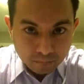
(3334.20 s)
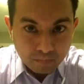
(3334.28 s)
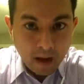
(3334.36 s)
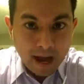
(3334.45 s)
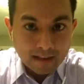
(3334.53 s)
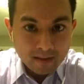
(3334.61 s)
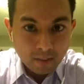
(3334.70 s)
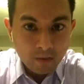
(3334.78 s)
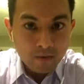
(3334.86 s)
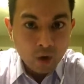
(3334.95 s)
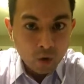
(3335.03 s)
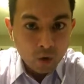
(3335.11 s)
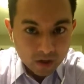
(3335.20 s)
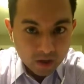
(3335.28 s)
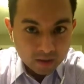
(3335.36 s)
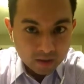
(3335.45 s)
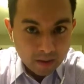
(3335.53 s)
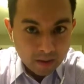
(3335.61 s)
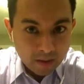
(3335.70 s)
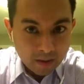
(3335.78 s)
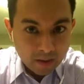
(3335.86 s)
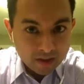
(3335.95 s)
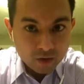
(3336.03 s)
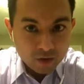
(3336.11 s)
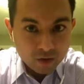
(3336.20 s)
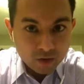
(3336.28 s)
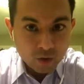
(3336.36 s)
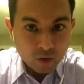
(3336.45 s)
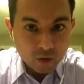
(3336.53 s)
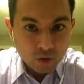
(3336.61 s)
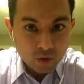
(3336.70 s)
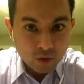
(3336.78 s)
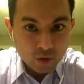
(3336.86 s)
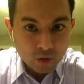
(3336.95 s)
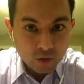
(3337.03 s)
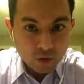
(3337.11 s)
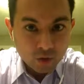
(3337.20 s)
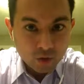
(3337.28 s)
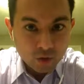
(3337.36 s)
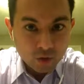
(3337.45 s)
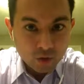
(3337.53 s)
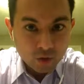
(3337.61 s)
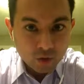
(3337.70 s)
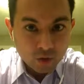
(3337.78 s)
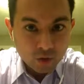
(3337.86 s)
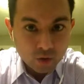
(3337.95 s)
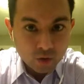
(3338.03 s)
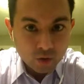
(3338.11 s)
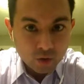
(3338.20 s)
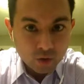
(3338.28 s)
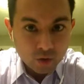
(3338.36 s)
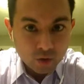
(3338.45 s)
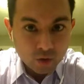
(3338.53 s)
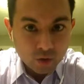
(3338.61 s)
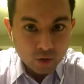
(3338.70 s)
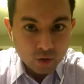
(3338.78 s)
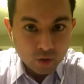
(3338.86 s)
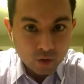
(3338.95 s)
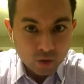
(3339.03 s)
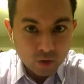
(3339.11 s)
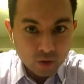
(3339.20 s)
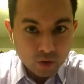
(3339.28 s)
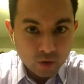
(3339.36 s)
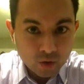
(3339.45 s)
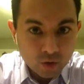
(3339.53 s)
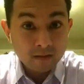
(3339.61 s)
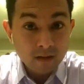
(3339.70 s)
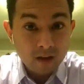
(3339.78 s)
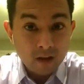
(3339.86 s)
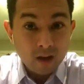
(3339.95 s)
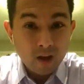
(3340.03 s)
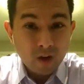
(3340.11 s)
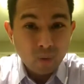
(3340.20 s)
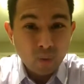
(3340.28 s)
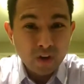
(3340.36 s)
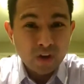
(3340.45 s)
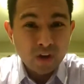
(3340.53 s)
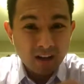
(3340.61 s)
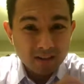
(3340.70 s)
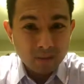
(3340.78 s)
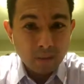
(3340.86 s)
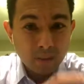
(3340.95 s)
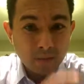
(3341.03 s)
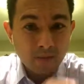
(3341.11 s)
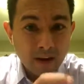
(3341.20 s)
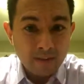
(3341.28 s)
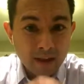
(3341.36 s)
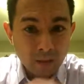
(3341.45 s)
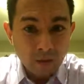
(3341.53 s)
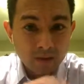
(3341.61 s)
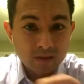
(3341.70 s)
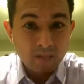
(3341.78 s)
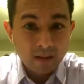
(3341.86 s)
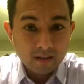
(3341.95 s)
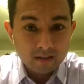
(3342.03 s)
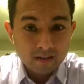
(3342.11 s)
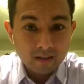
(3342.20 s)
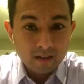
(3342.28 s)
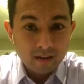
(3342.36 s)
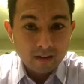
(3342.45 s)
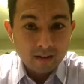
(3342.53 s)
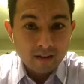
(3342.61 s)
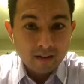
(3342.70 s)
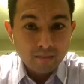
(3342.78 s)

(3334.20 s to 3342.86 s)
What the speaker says: buy some of your own workspace or rent some of your workspace? Or if you're working with children and families, will your customer provide that workspace?